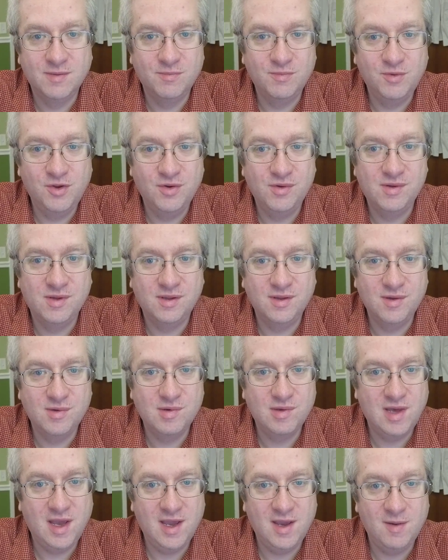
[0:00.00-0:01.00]
I'm using the
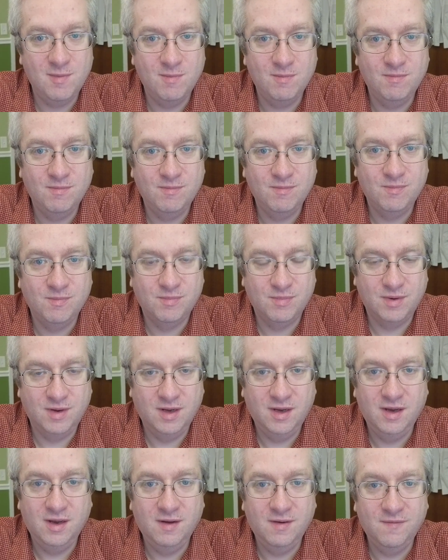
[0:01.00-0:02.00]
same
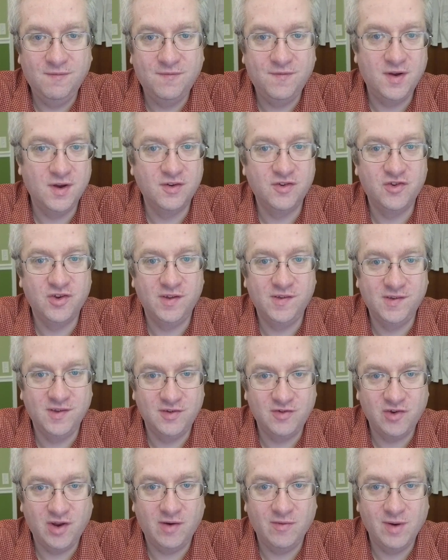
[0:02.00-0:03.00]
functions
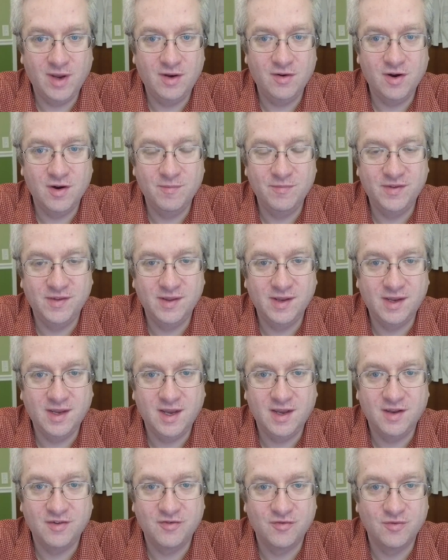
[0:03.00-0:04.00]
that generate arms in the
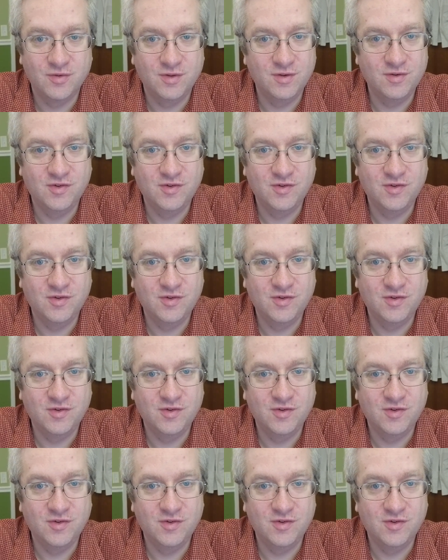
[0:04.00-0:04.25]
Kestrel.